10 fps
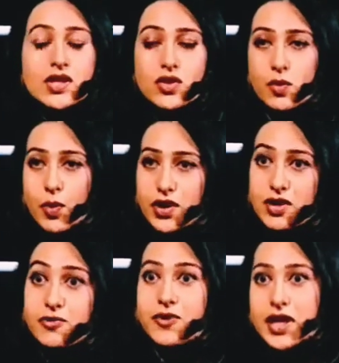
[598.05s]
So there's no
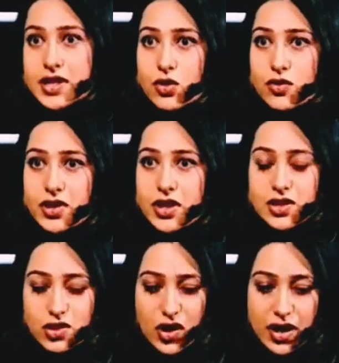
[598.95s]
point in fretting over
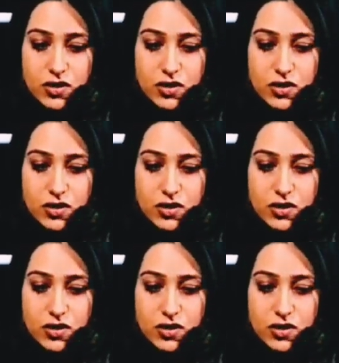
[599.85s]
it and